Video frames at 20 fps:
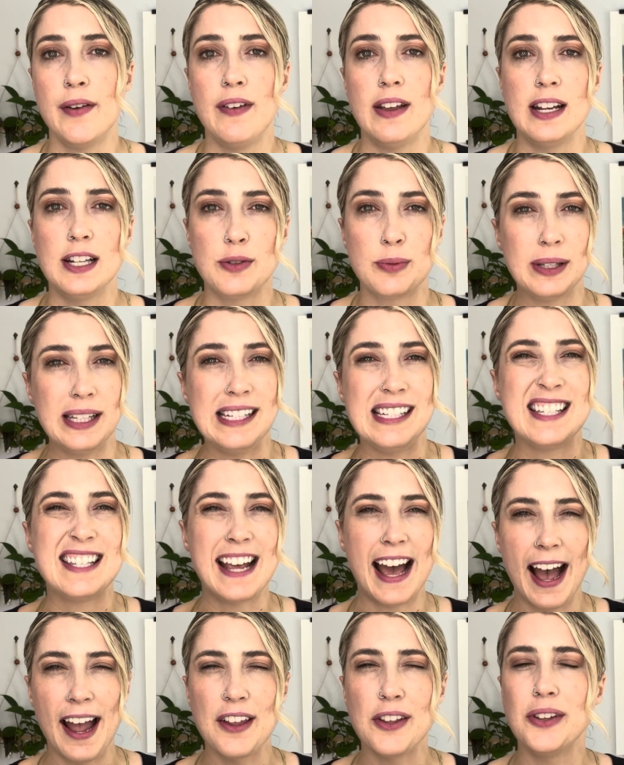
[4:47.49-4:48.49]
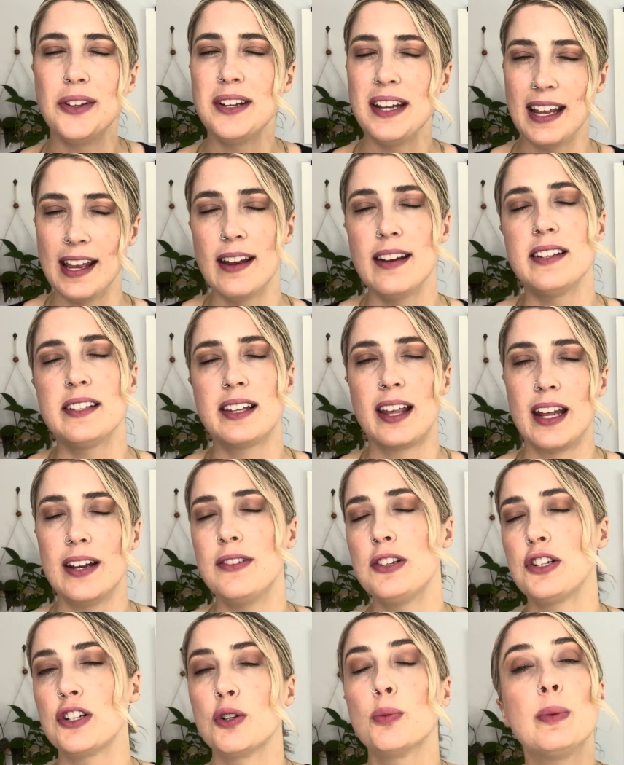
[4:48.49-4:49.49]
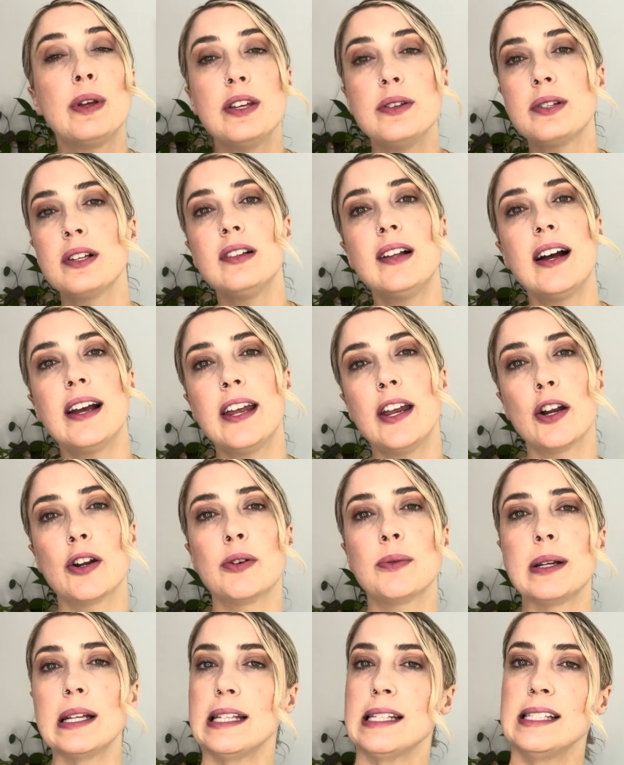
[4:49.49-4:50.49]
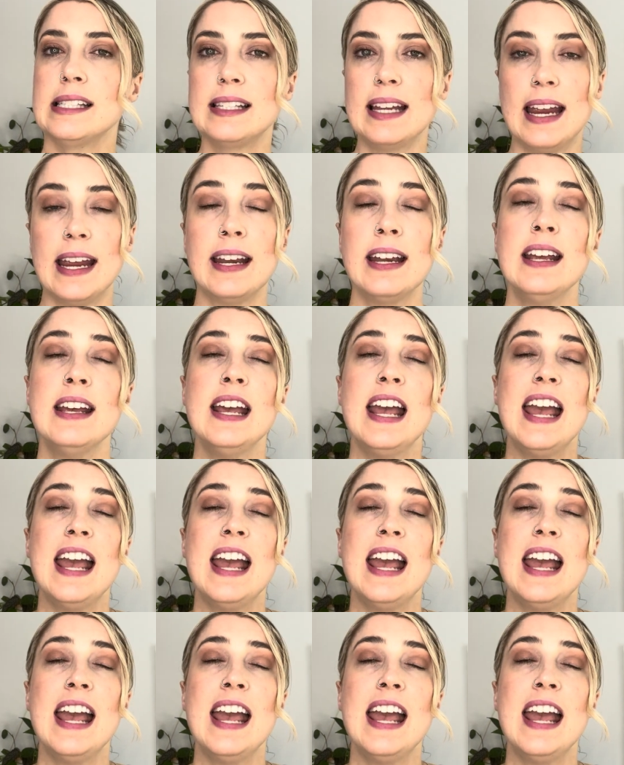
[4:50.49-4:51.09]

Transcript: and it's really dialed in is kind of a term we use a lot here in real estate.